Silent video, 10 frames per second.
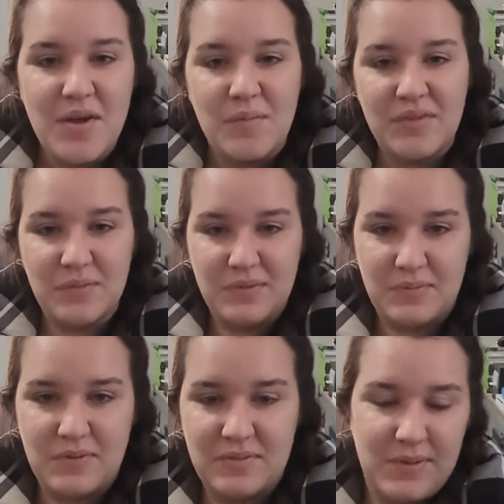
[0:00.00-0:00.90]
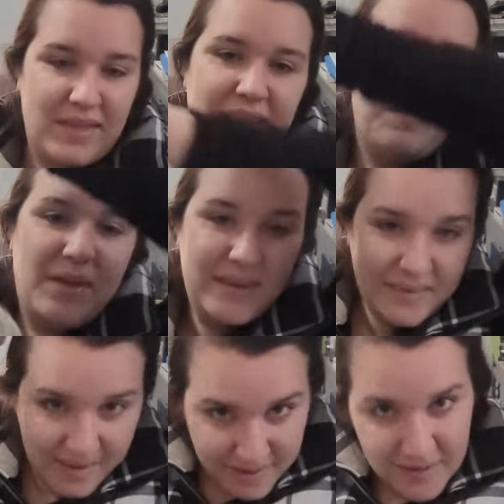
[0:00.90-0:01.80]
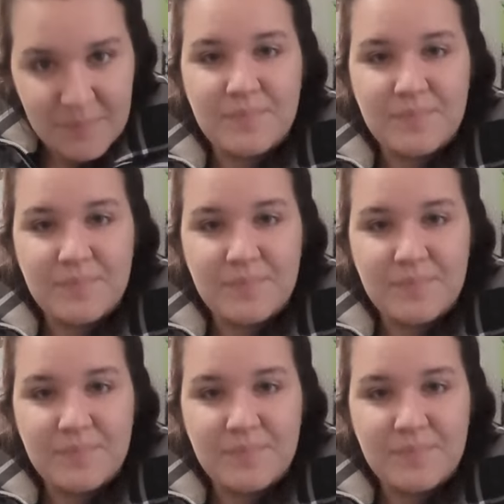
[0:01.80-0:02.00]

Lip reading: But this one was supposed to be like a bandana,